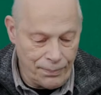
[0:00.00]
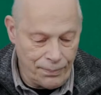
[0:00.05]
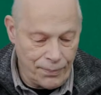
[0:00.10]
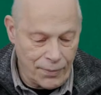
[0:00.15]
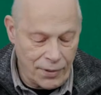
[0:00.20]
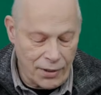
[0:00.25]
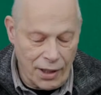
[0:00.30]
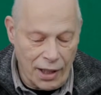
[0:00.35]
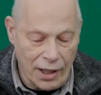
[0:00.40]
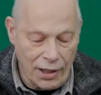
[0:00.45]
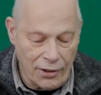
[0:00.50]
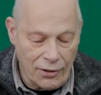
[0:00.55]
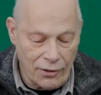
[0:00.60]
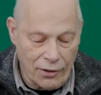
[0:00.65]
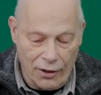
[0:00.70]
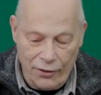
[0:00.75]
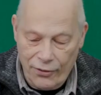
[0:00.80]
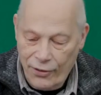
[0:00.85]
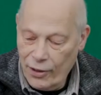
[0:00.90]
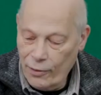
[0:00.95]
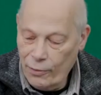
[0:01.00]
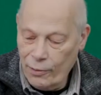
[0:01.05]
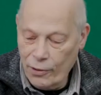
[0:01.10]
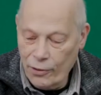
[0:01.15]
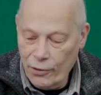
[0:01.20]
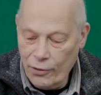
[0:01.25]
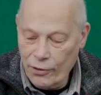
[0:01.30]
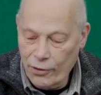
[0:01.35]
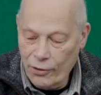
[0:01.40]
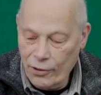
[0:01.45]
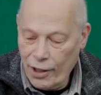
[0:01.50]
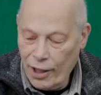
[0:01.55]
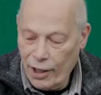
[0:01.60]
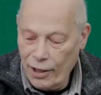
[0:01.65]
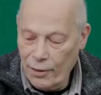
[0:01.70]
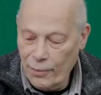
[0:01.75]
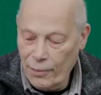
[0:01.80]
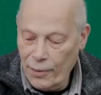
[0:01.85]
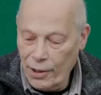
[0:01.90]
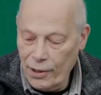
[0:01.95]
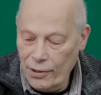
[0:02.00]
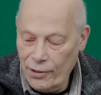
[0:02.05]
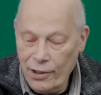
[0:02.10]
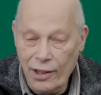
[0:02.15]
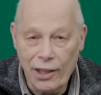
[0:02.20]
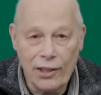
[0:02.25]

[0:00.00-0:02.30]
slider off, it will auto calibrate it.